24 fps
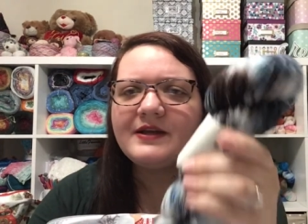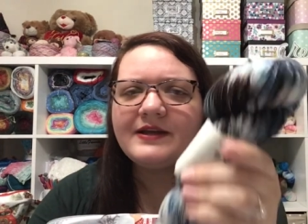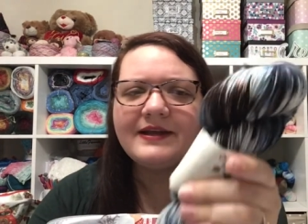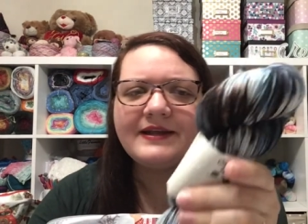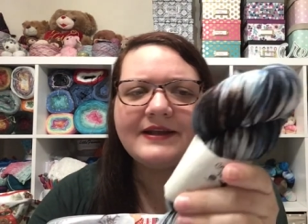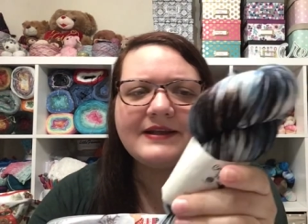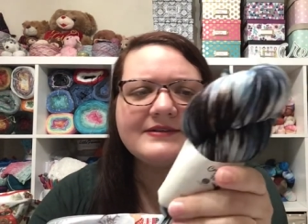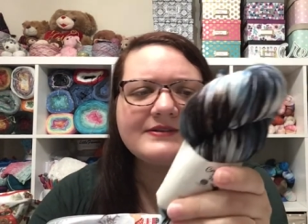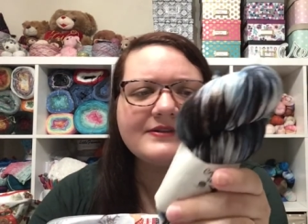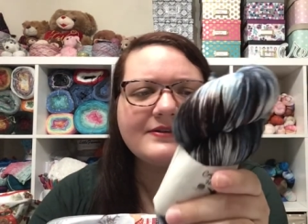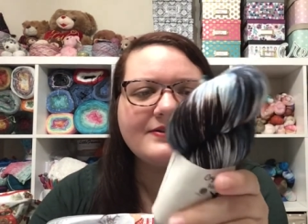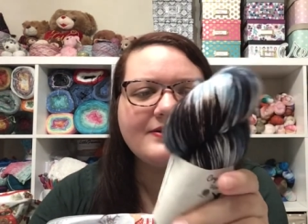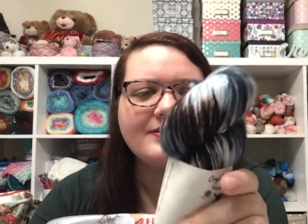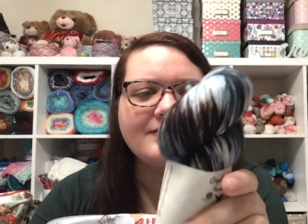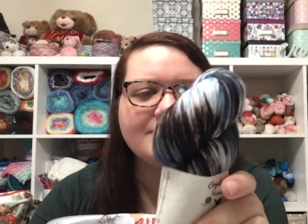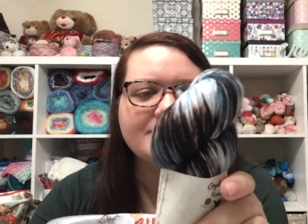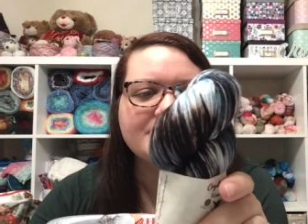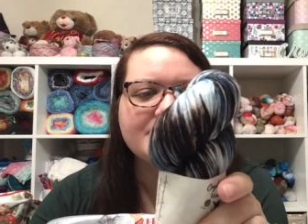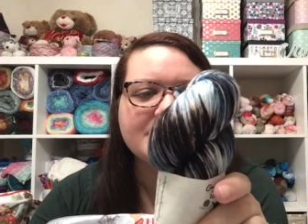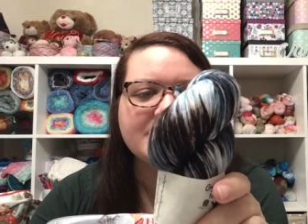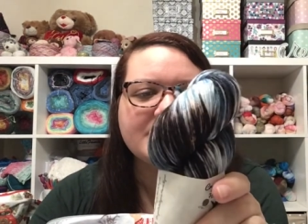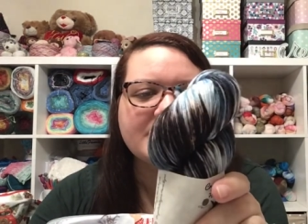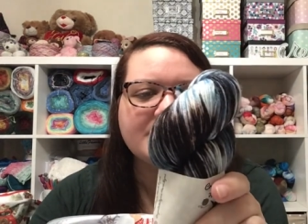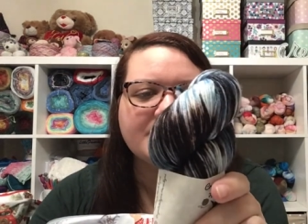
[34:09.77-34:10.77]
And I don't know if
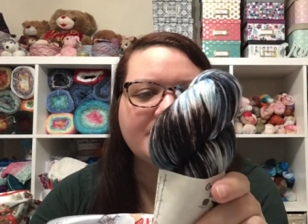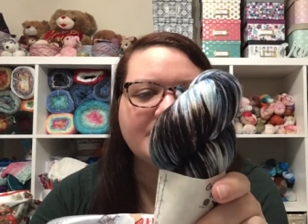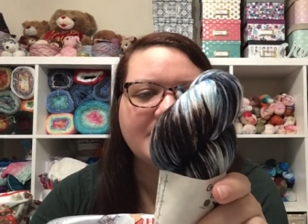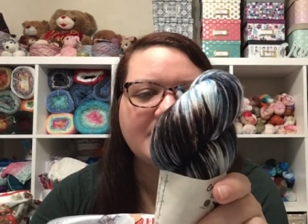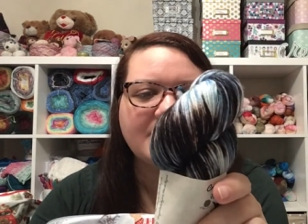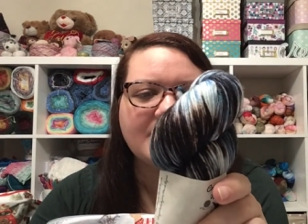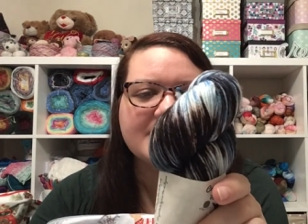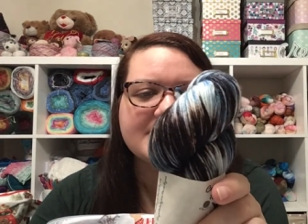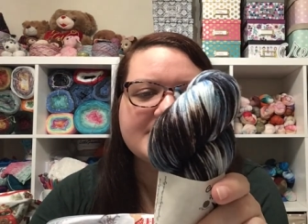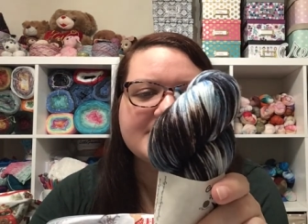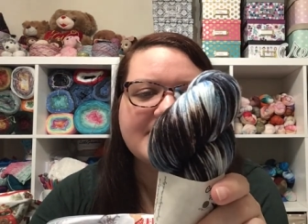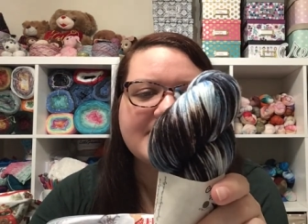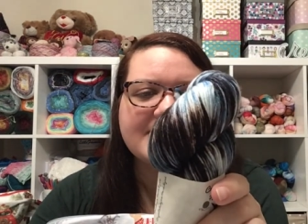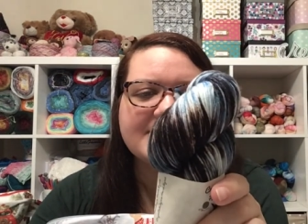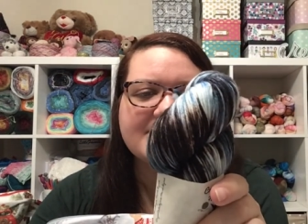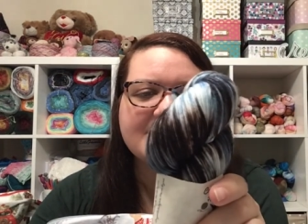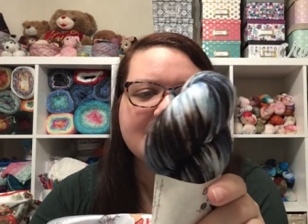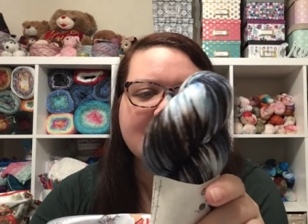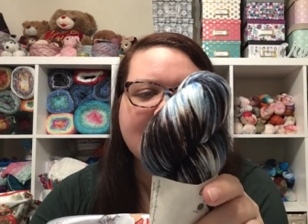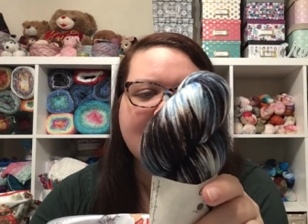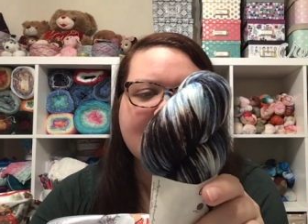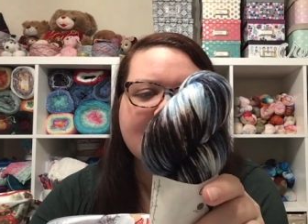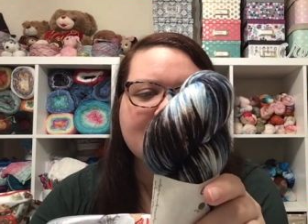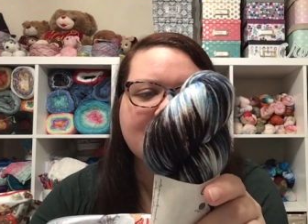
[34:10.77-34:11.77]
she realized that
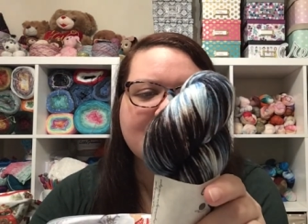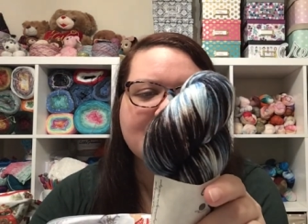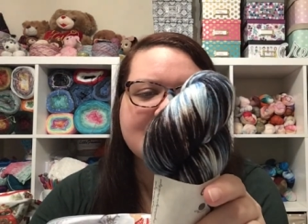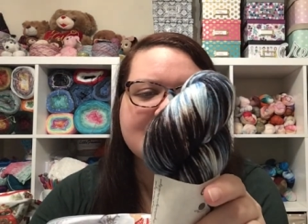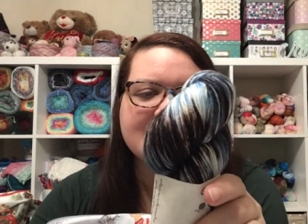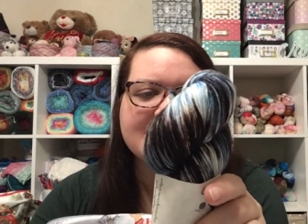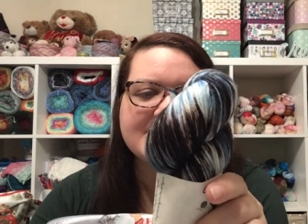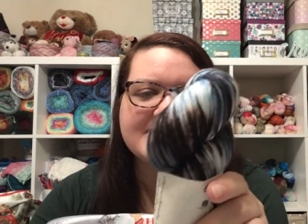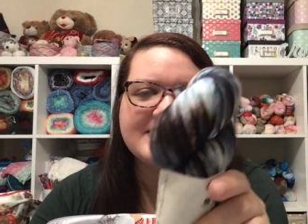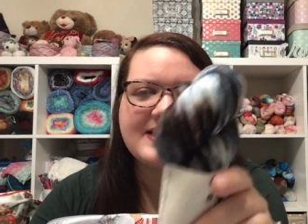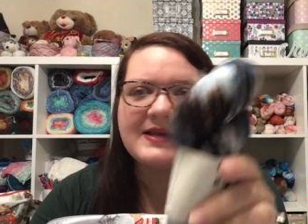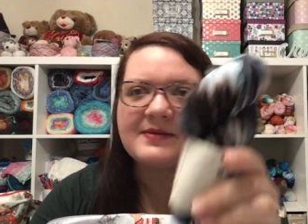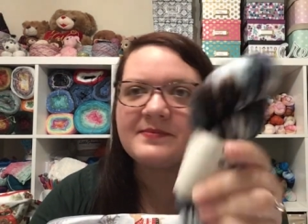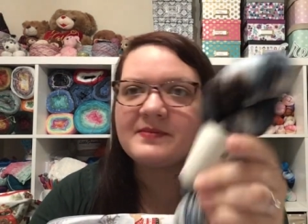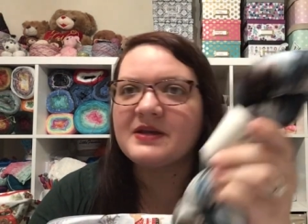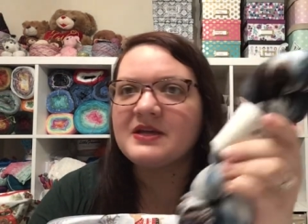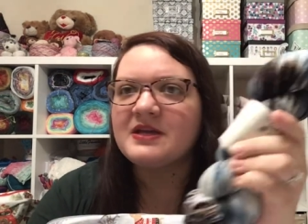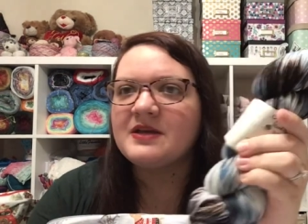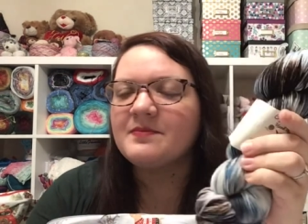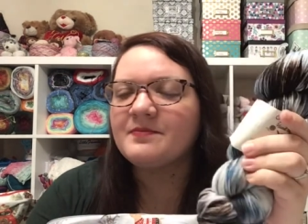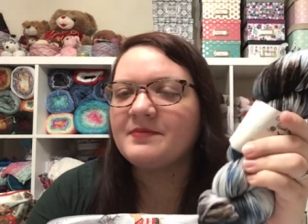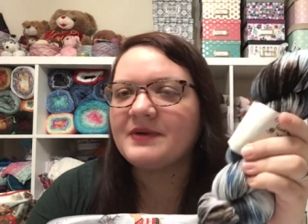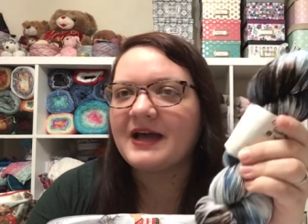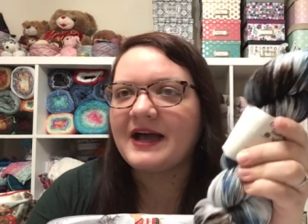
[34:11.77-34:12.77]
that was its name,
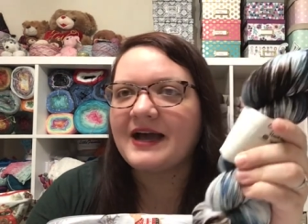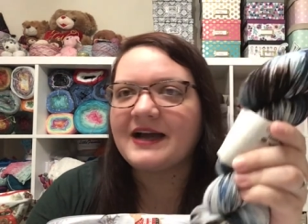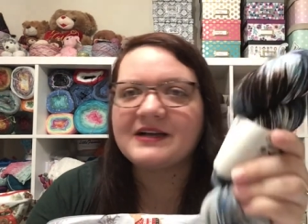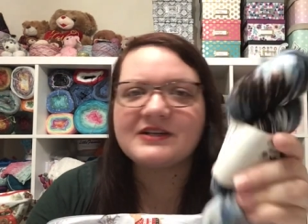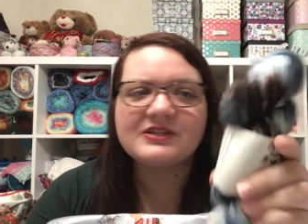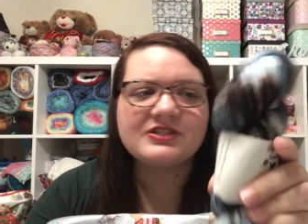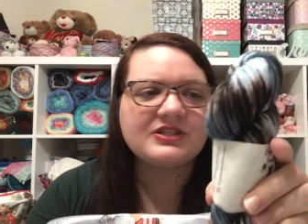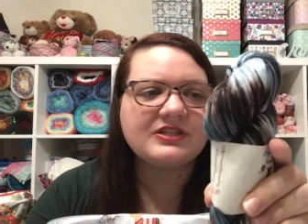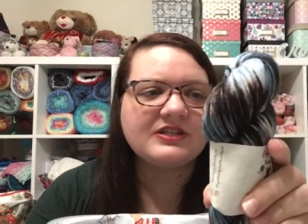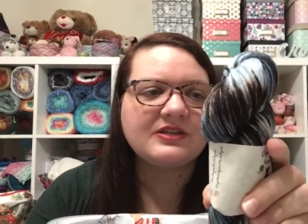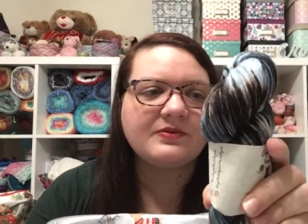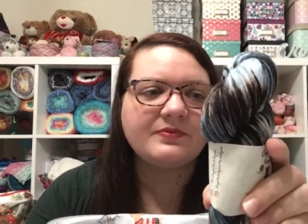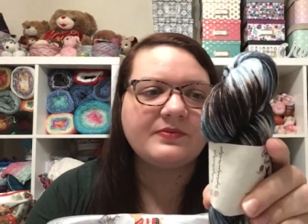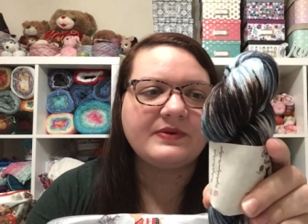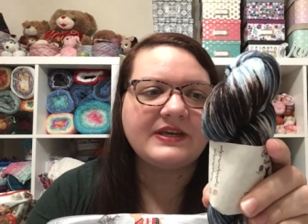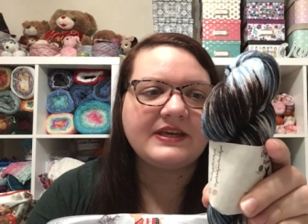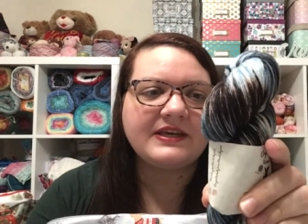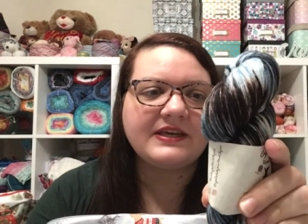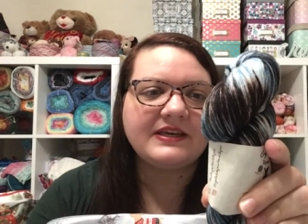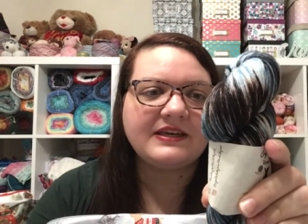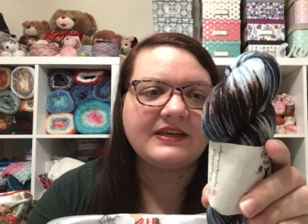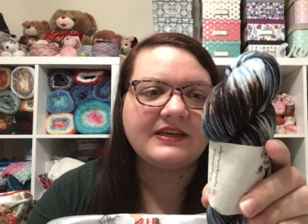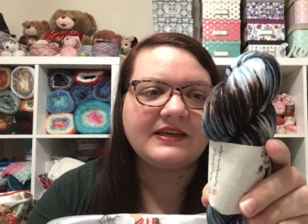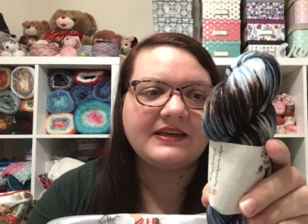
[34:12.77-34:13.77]
but actually
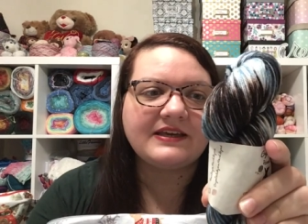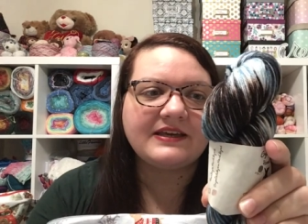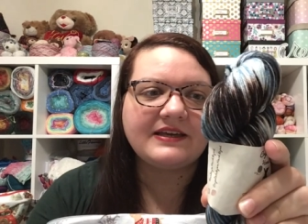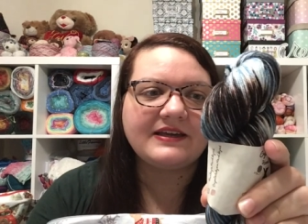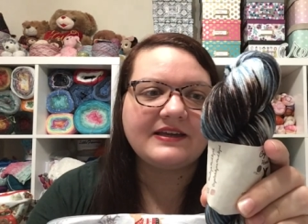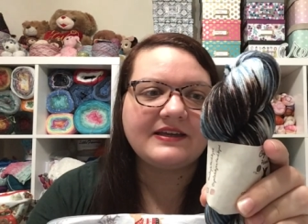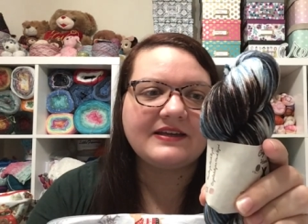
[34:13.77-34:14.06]
we